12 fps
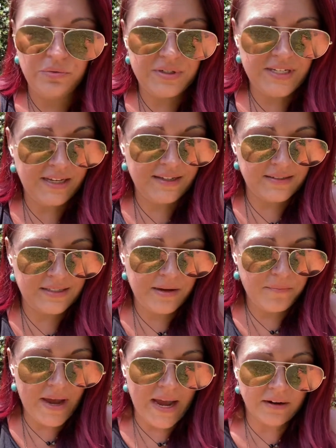take a step
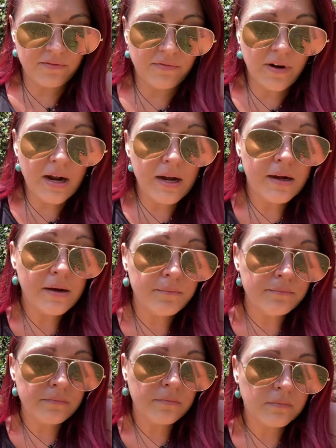back
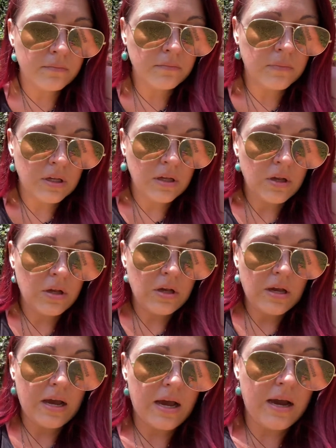from
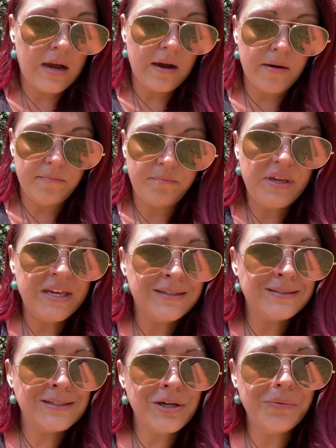uh, being
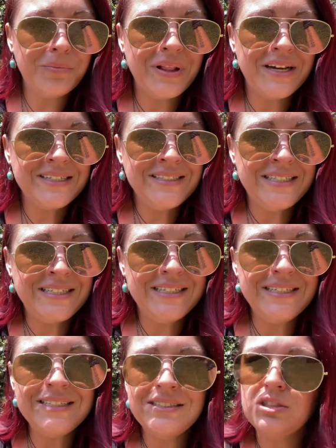so plugged
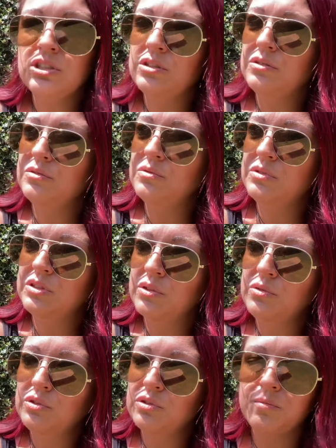in to
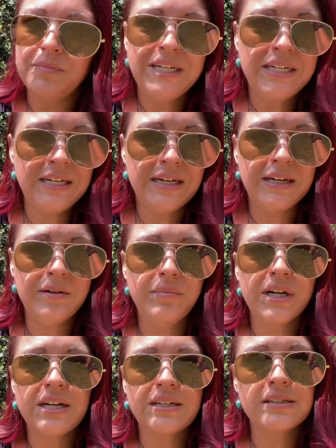social media
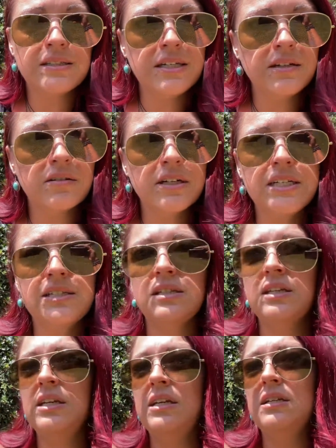because
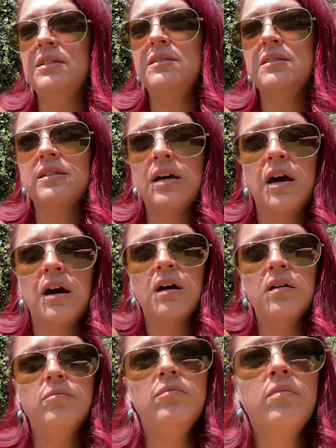synchronicities
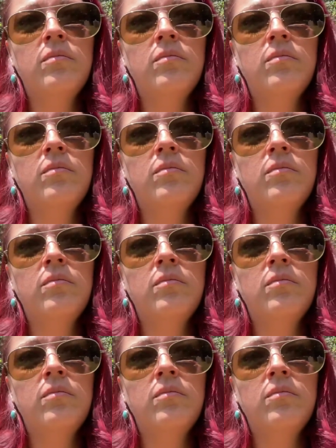um,